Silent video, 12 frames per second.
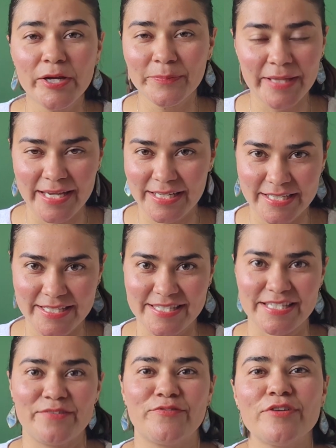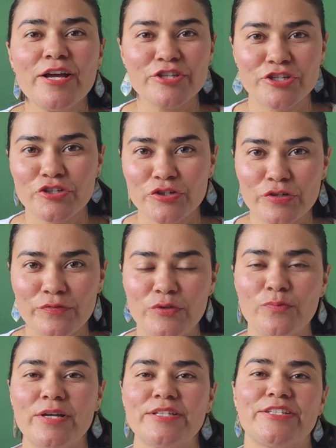line is, if you're not sure if you
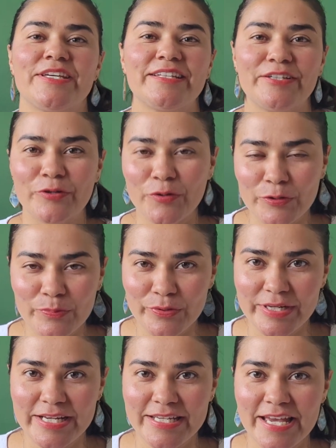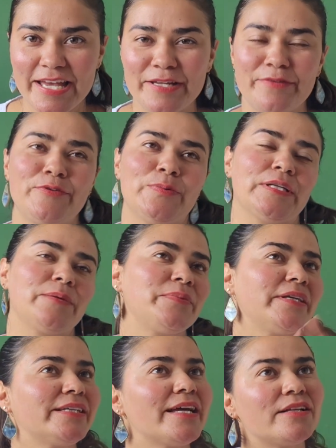want to get incorporated yet, if you want to
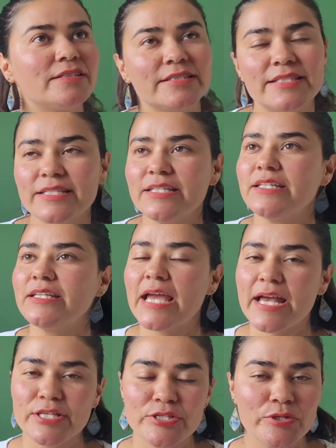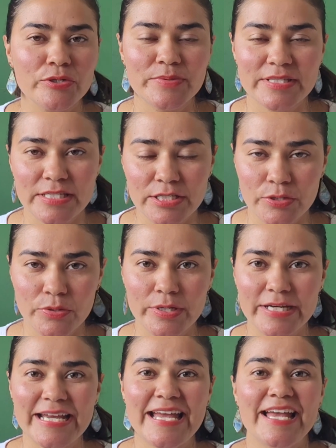be an LLC, S Corp, C
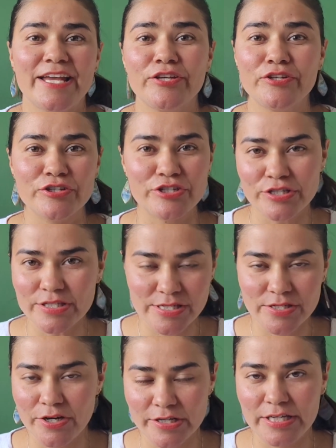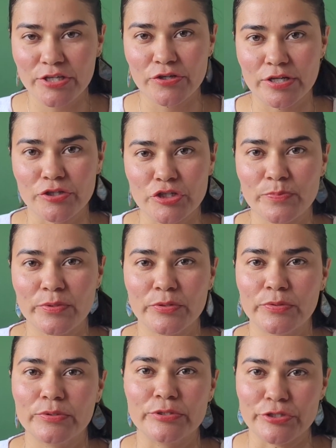Corp, and you're just starting your
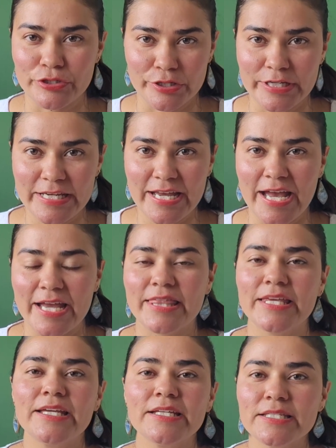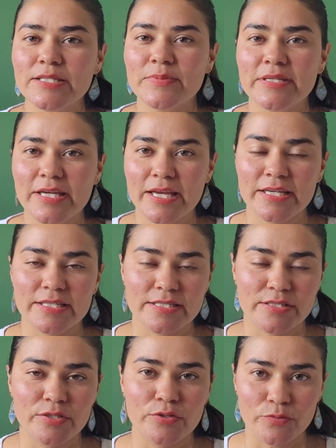entrepreneurial journey, I think a DBA is
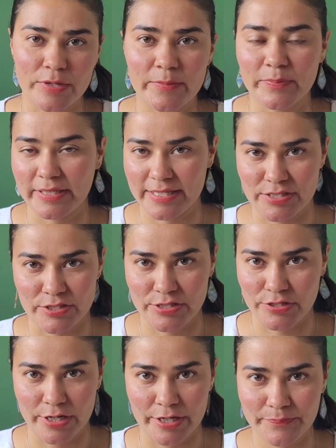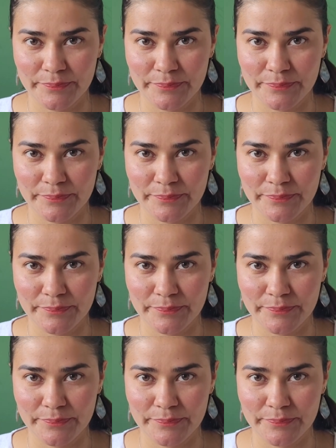a great place to start.